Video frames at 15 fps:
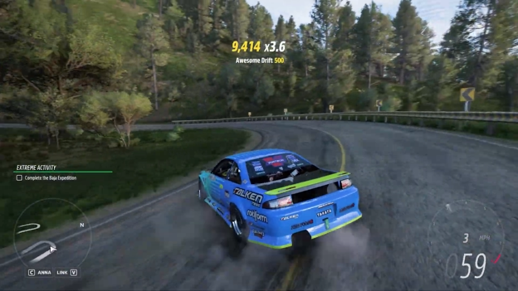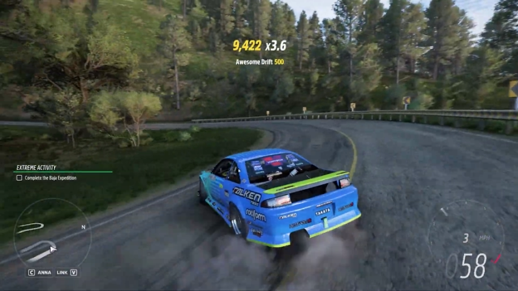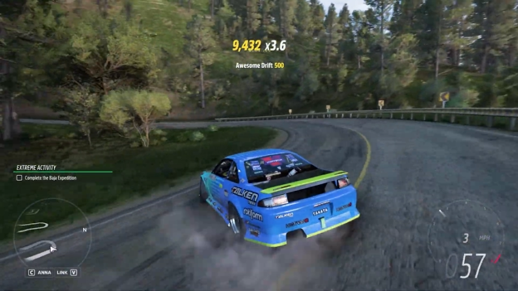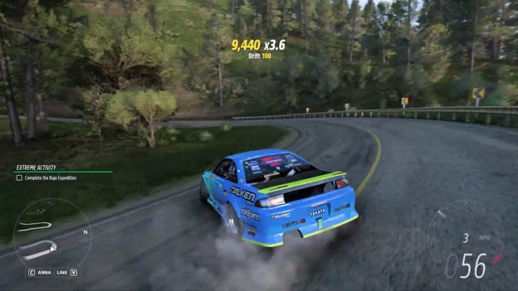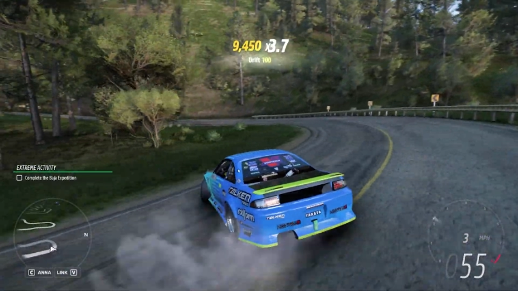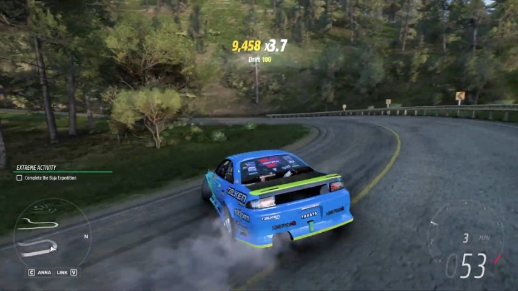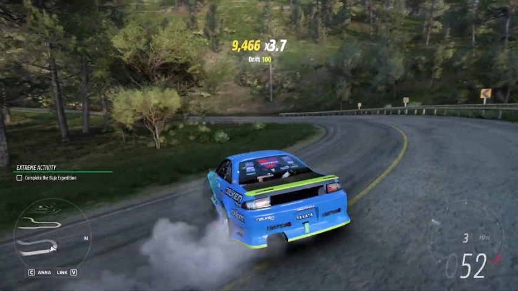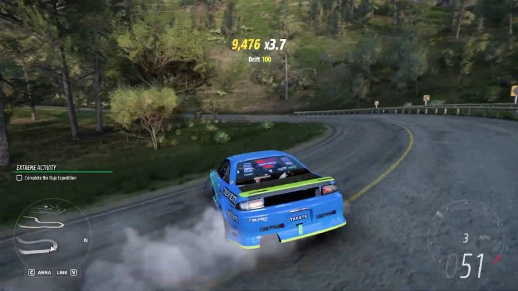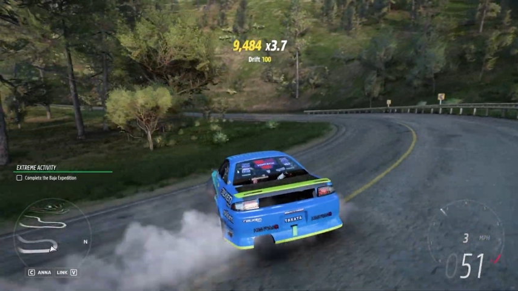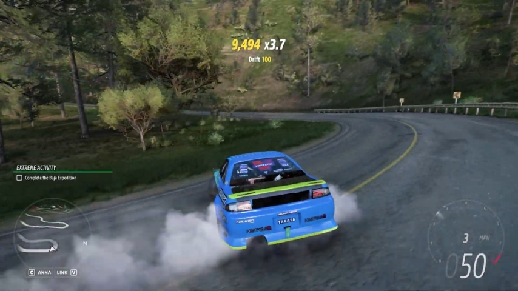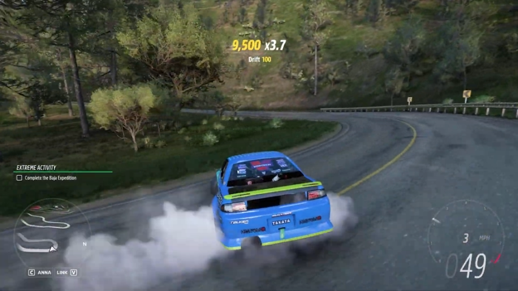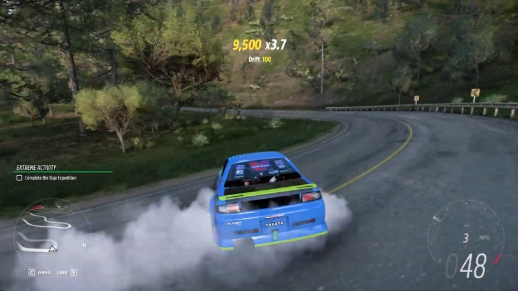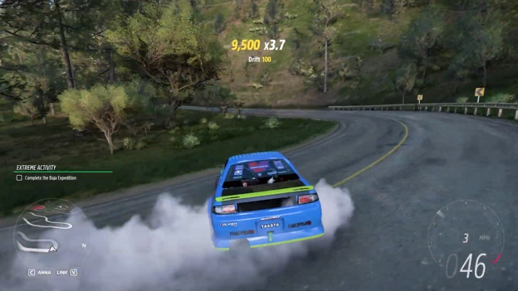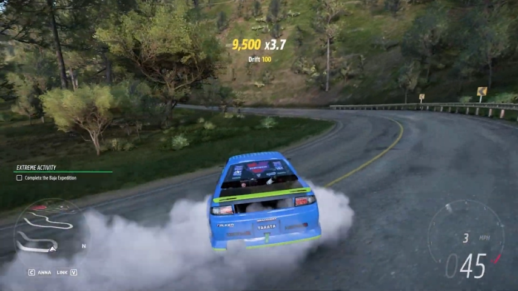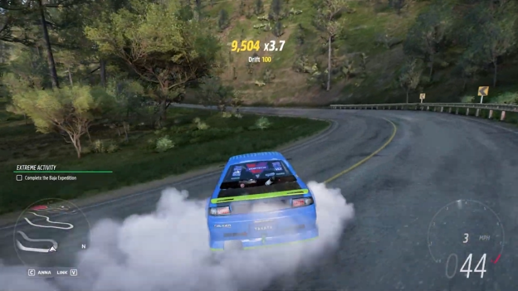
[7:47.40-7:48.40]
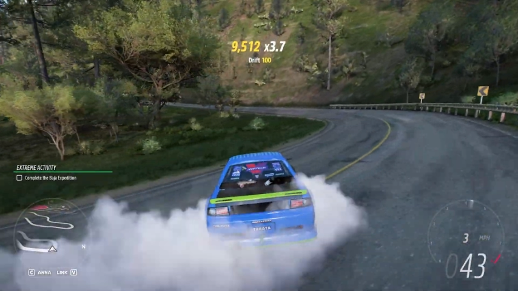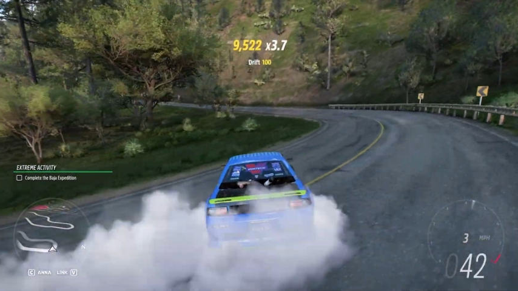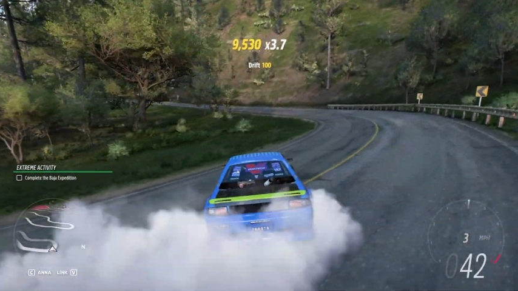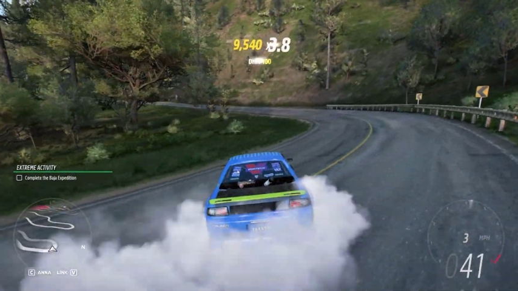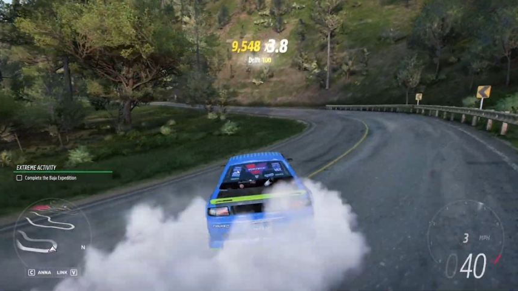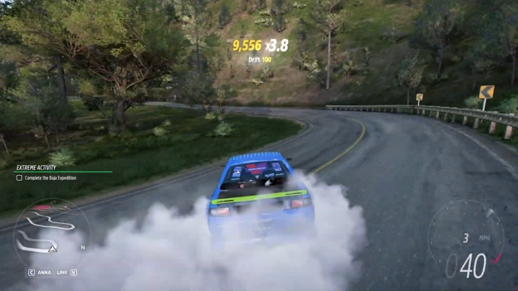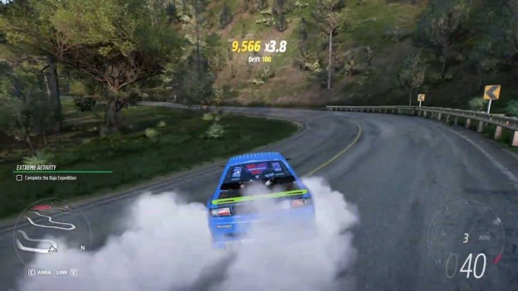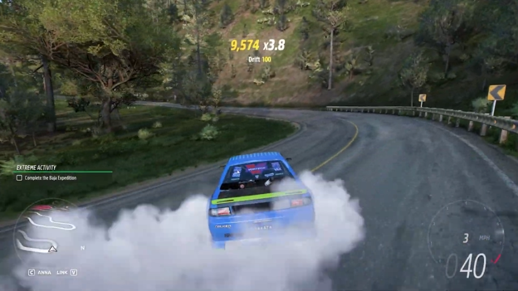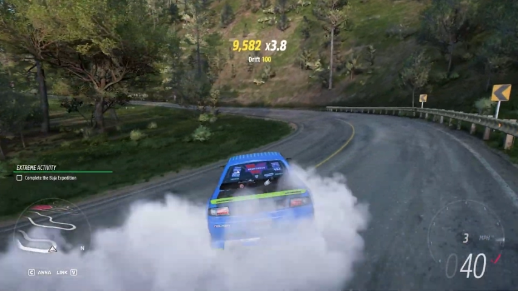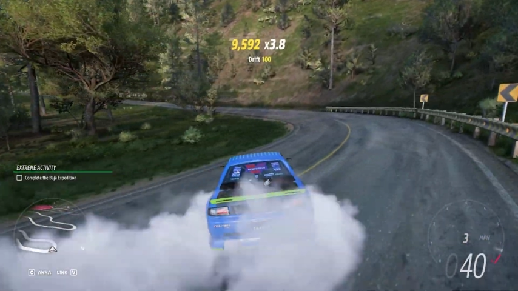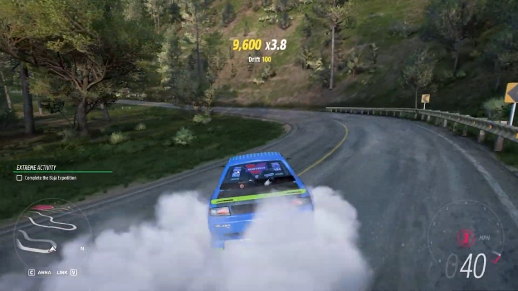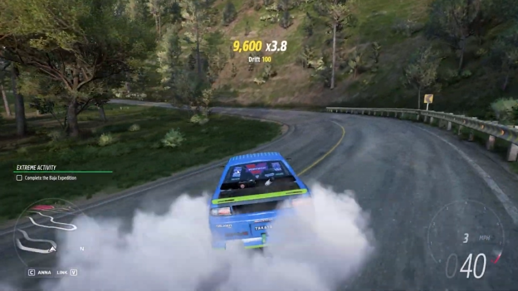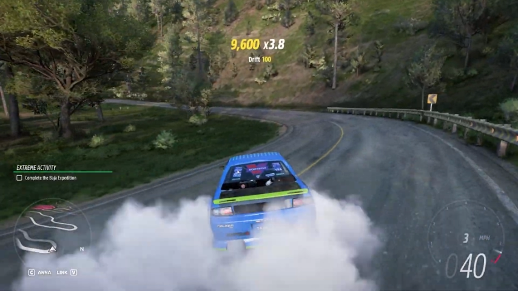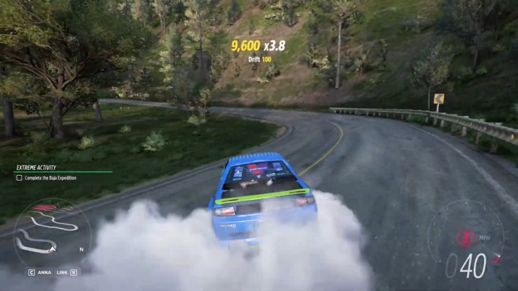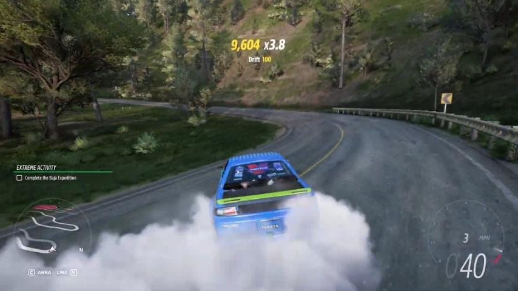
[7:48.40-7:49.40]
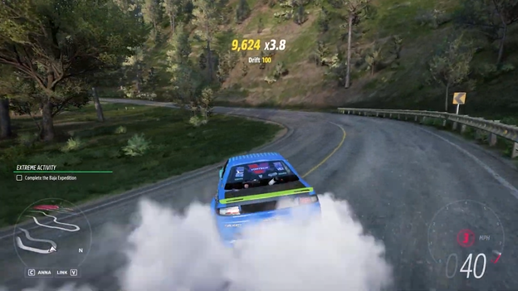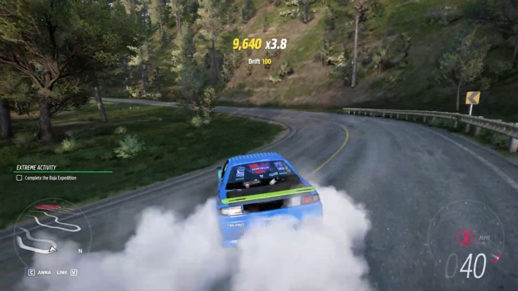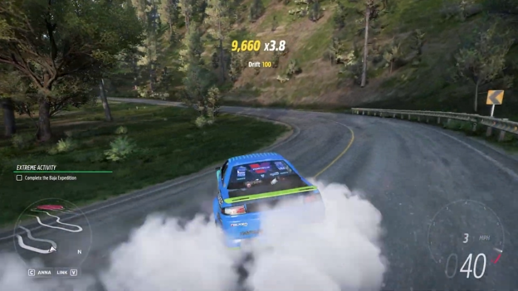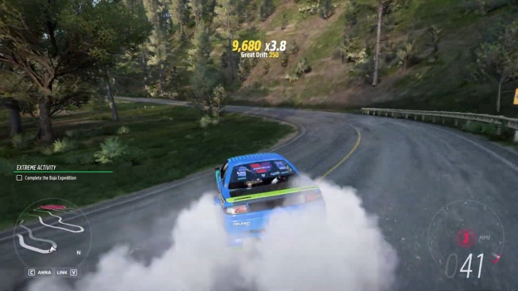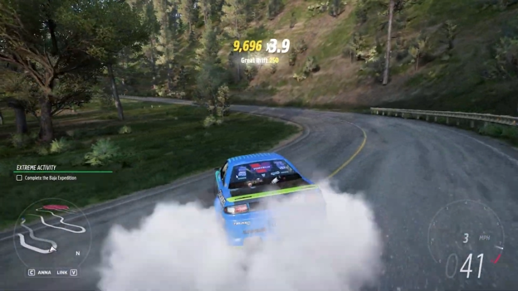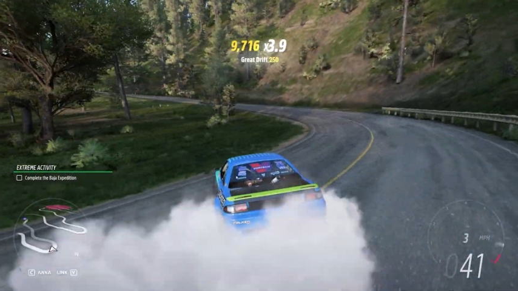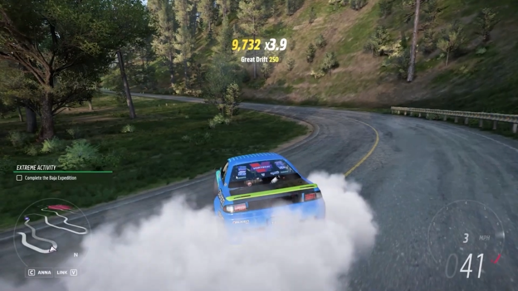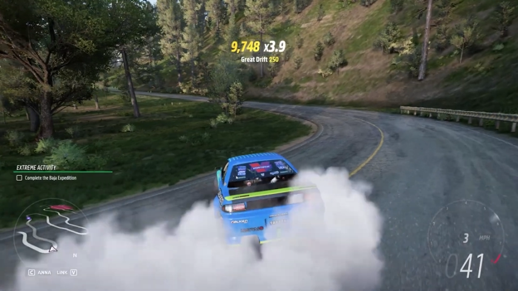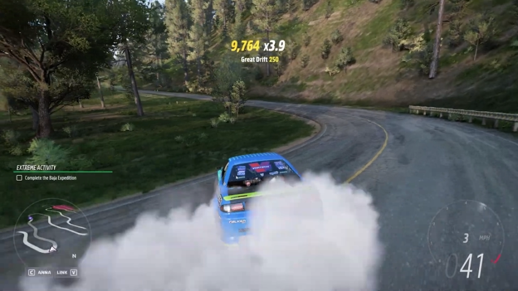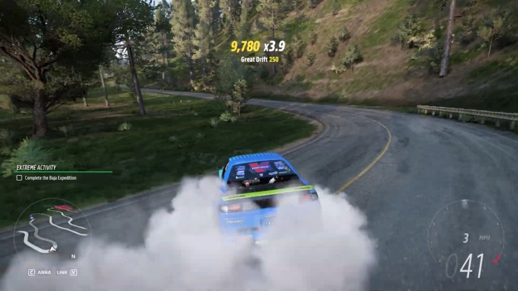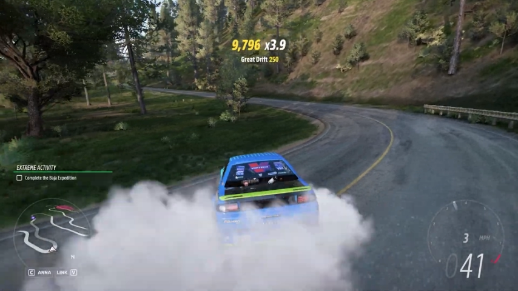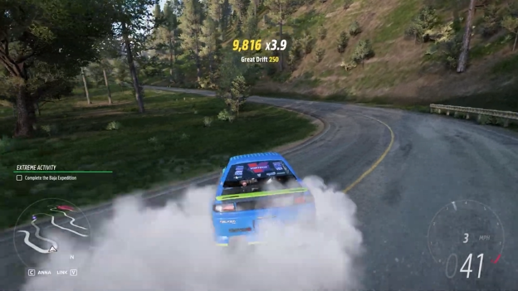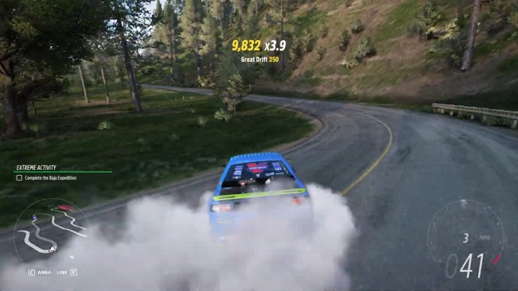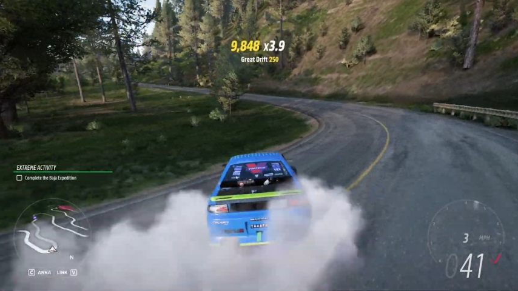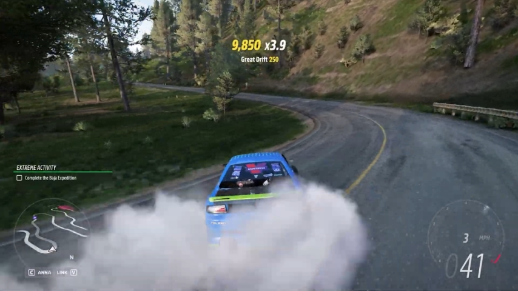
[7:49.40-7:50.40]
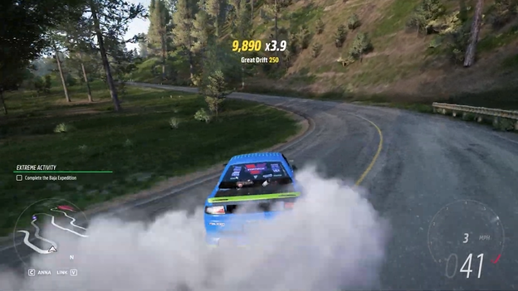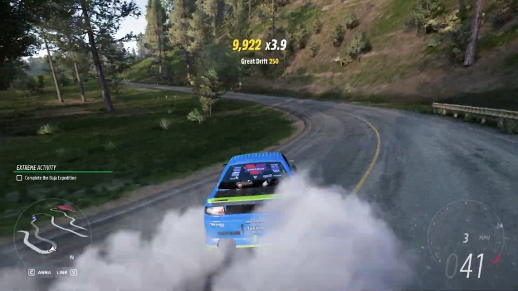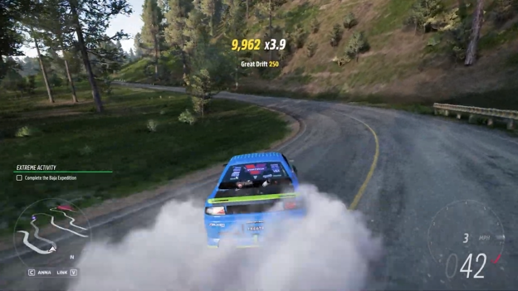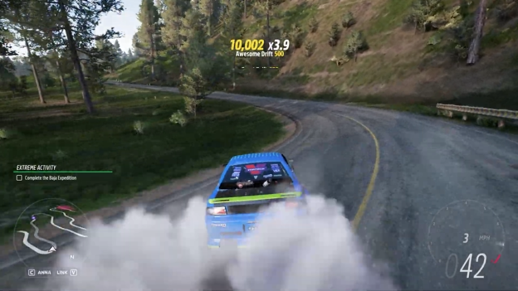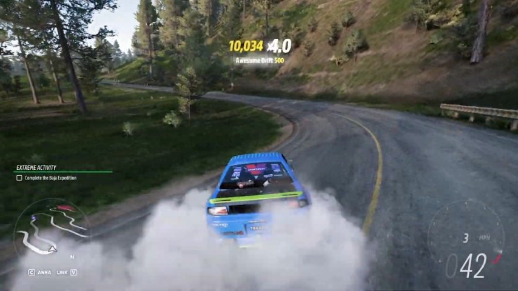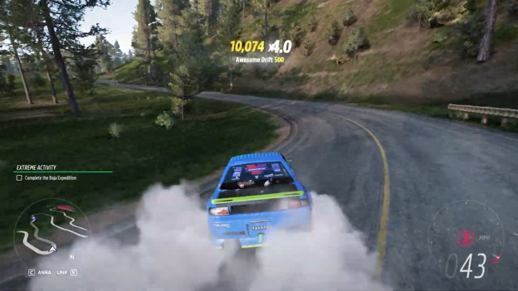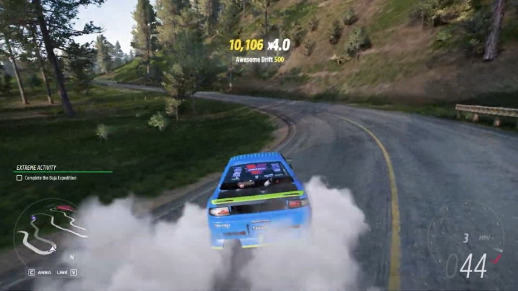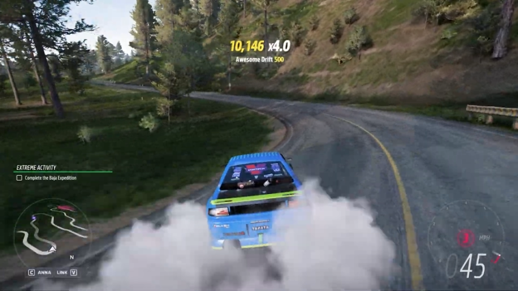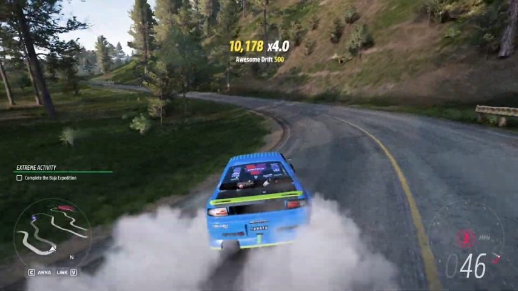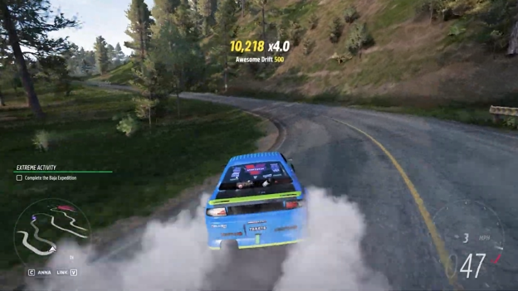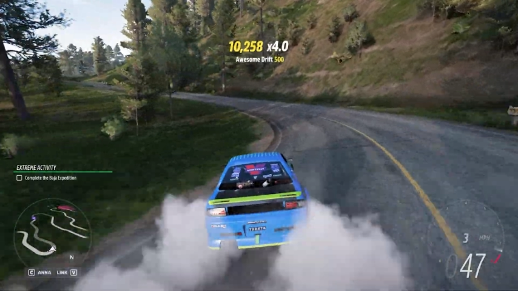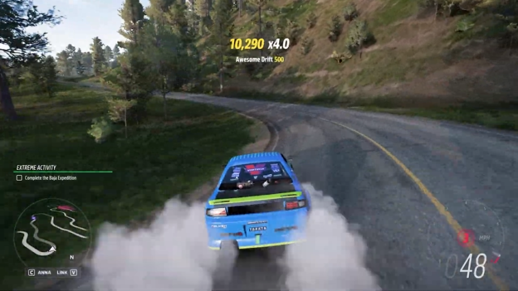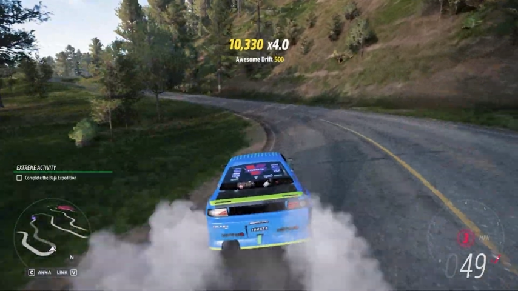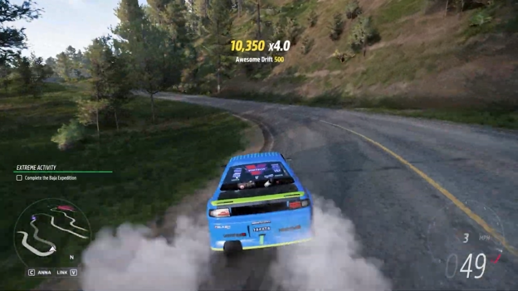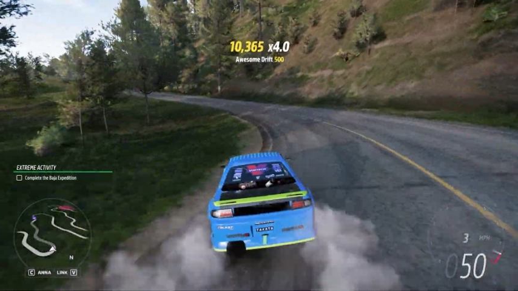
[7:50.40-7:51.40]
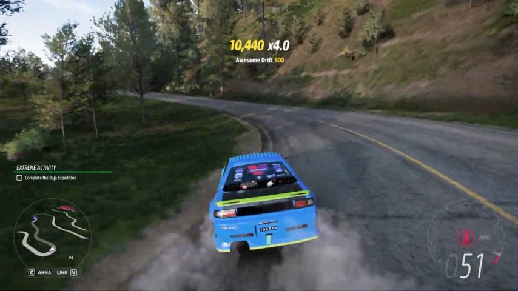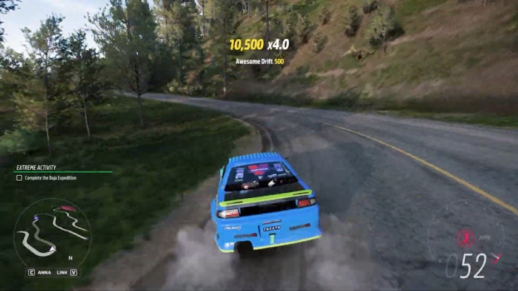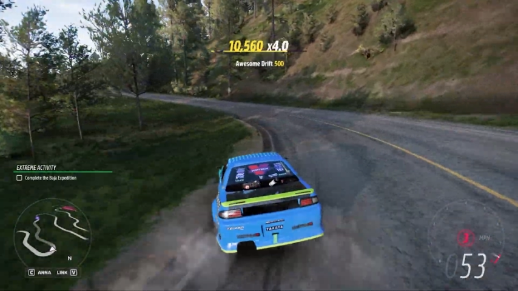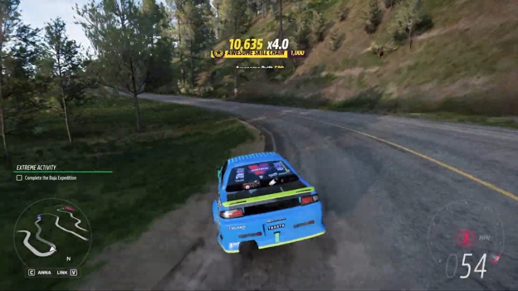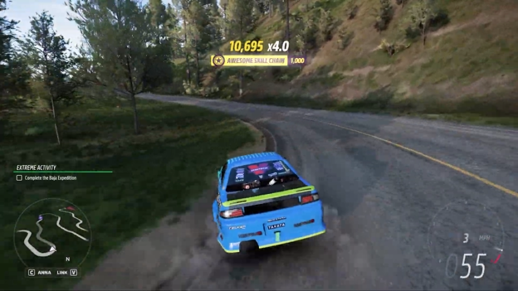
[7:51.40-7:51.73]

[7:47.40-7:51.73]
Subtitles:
(no speaker visible)